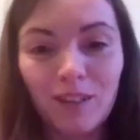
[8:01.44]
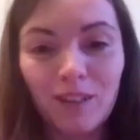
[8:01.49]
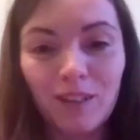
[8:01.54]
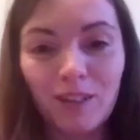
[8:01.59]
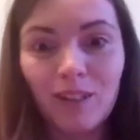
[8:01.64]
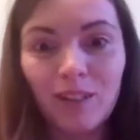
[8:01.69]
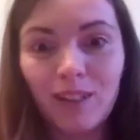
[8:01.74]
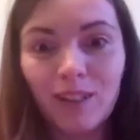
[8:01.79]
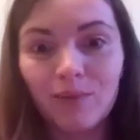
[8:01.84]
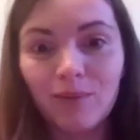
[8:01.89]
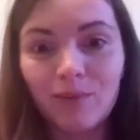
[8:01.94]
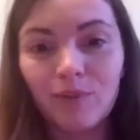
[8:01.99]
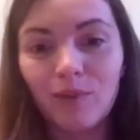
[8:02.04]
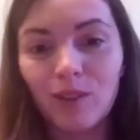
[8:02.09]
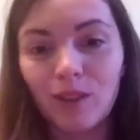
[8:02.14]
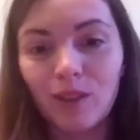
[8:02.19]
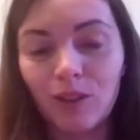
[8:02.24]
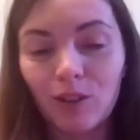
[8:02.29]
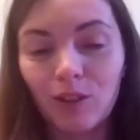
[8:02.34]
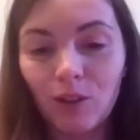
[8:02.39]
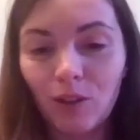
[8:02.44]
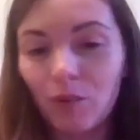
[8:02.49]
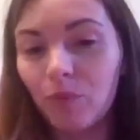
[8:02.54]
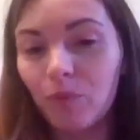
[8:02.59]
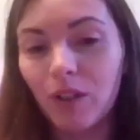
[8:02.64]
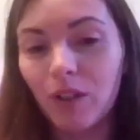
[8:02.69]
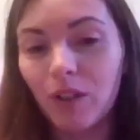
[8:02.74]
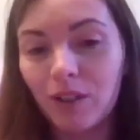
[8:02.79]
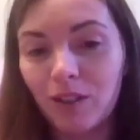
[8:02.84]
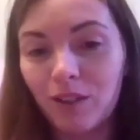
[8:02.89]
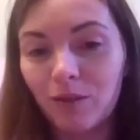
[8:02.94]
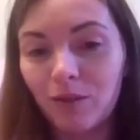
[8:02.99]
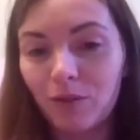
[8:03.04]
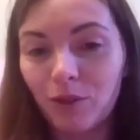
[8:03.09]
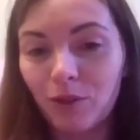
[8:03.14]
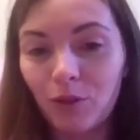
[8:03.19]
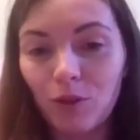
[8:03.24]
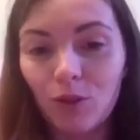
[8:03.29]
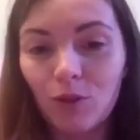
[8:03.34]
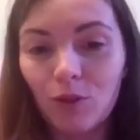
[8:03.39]
system, your compressor
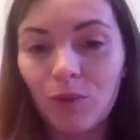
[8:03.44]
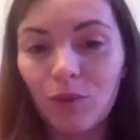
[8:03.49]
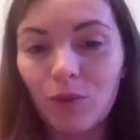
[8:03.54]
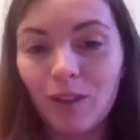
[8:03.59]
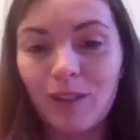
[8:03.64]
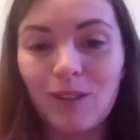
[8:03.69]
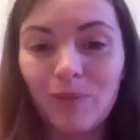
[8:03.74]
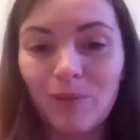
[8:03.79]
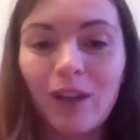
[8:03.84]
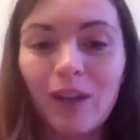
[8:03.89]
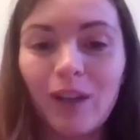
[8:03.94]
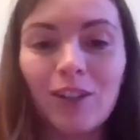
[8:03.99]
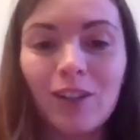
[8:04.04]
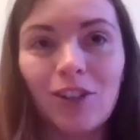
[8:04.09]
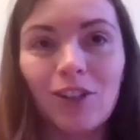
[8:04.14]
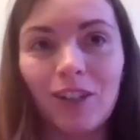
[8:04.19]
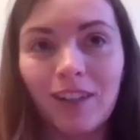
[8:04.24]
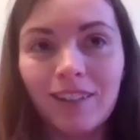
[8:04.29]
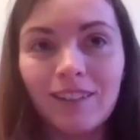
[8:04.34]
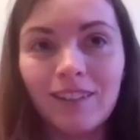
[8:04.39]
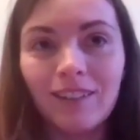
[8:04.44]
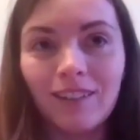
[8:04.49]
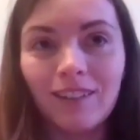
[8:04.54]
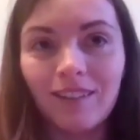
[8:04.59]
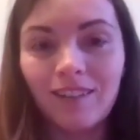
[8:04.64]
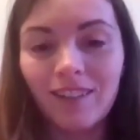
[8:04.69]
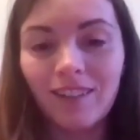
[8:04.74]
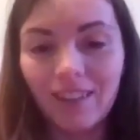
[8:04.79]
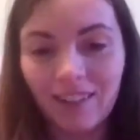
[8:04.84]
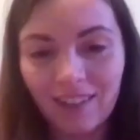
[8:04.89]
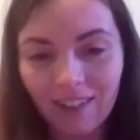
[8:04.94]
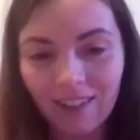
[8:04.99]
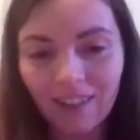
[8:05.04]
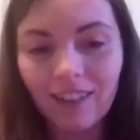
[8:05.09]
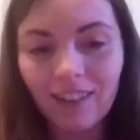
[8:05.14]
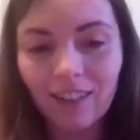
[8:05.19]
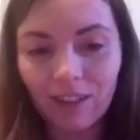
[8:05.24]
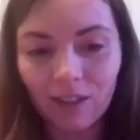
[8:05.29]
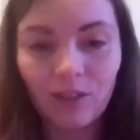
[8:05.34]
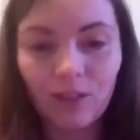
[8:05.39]
consumes as much, and that's
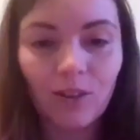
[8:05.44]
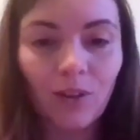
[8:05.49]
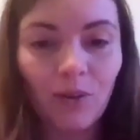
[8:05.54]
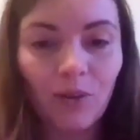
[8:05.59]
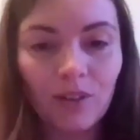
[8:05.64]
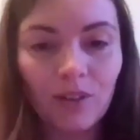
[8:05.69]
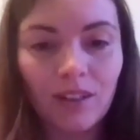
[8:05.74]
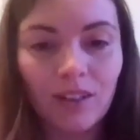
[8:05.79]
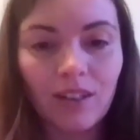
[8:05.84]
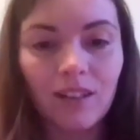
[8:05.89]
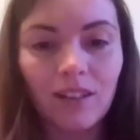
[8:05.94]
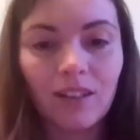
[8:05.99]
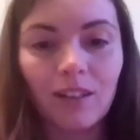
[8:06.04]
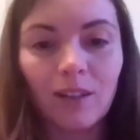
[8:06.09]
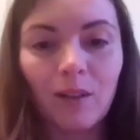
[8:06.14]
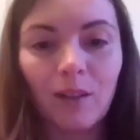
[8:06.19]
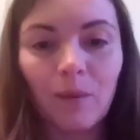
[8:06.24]
it. It's